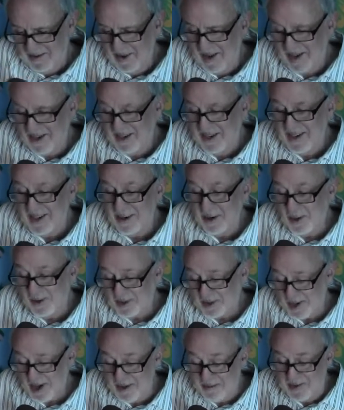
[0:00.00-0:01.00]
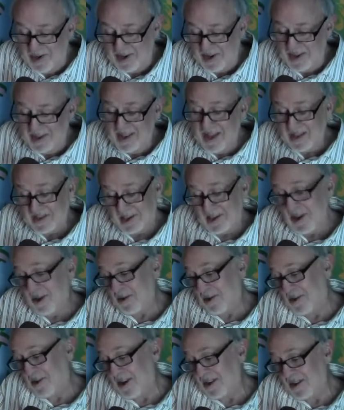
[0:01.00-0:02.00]
Well, he didn't know it was coming, and that's
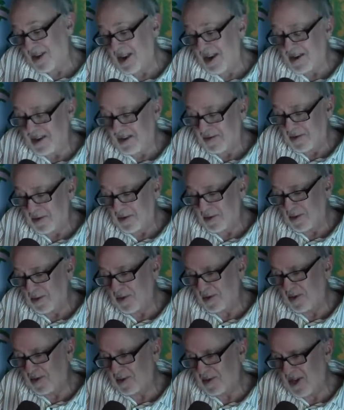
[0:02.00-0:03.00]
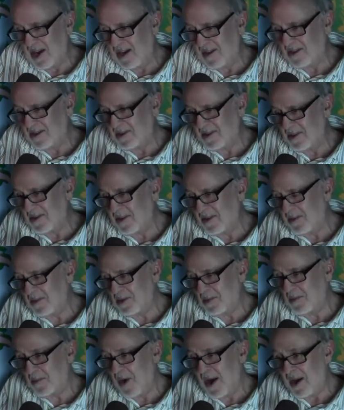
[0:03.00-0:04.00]
another thing that I love to do with those guys, to
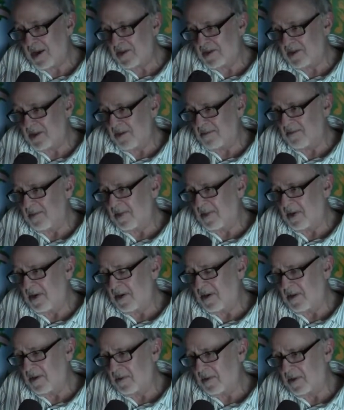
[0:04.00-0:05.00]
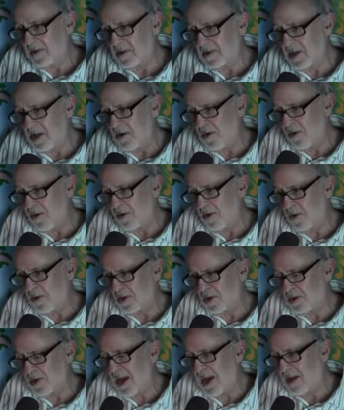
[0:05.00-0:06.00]
surprise them, and because they don't know
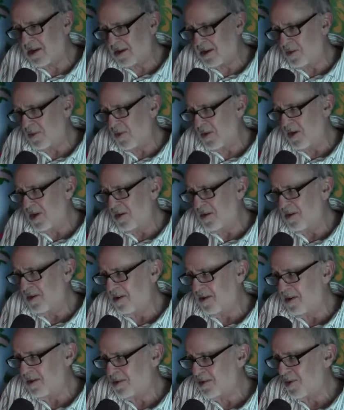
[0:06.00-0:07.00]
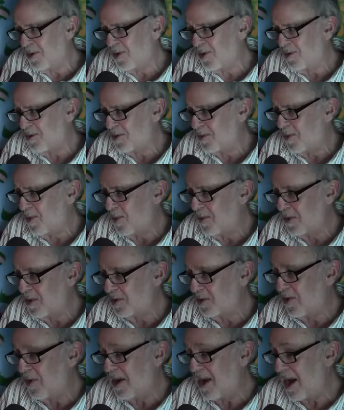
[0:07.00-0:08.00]
exactly when a solo
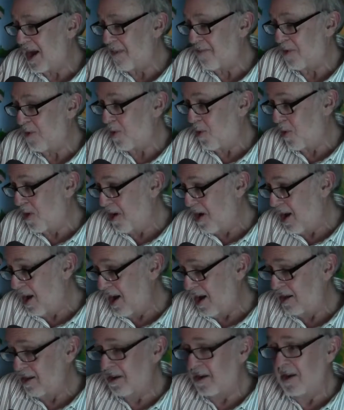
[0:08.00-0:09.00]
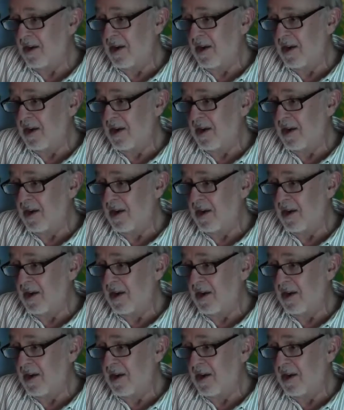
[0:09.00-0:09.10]
is going to happen or not.